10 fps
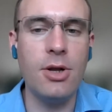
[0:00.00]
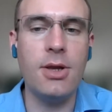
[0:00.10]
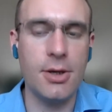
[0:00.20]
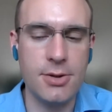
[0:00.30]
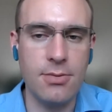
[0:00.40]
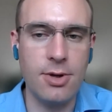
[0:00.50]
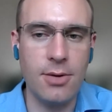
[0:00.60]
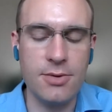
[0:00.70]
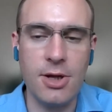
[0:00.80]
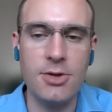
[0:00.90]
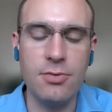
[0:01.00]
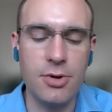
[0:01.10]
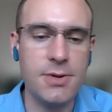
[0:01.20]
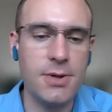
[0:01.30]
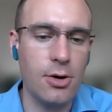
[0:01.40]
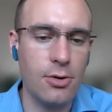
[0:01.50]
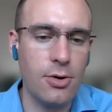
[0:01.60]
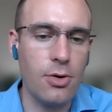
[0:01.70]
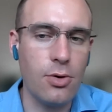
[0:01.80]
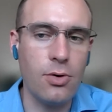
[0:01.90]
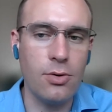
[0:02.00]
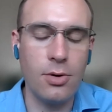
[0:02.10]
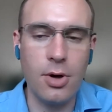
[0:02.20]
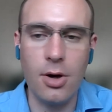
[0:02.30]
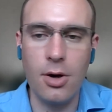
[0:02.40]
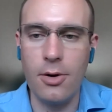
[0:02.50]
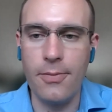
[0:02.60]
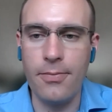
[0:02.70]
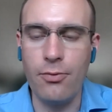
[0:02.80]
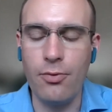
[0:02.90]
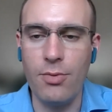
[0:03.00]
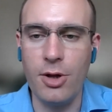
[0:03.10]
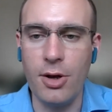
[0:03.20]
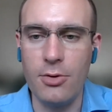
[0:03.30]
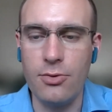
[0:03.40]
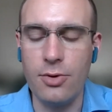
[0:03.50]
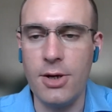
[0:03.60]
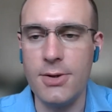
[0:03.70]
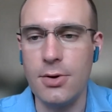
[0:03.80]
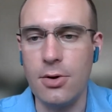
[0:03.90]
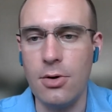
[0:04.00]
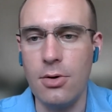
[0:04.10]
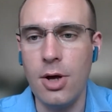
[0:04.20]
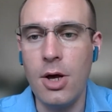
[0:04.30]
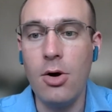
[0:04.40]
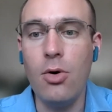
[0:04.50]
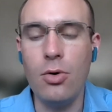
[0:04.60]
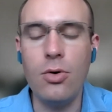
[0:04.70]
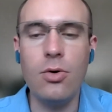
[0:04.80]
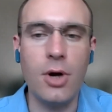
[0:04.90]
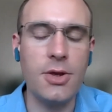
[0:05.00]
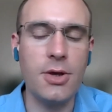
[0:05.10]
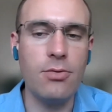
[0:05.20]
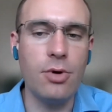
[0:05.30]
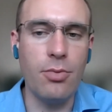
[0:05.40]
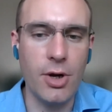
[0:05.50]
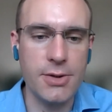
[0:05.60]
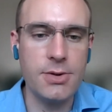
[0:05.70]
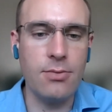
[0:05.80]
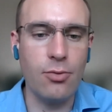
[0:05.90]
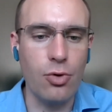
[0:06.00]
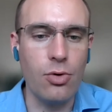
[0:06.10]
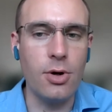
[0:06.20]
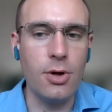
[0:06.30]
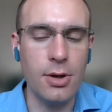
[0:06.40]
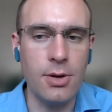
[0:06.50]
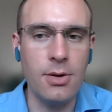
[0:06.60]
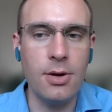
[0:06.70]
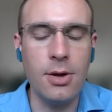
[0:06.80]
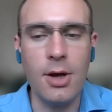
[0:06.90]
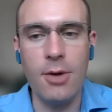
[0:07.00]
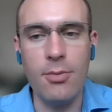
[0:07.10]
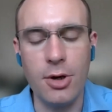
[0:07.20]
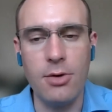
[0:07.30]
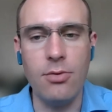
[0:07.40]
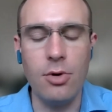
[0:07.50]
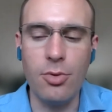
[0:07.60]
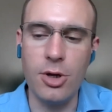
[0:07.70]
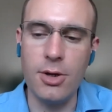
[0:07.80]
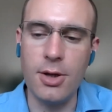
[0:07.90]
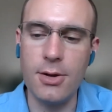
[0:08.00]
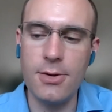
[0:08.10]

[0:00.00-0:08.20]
it will take some time. And as we were saying on the Hong Kong webinar 2 days ago, Hong Kong, I think, will play some role in helping in reopening.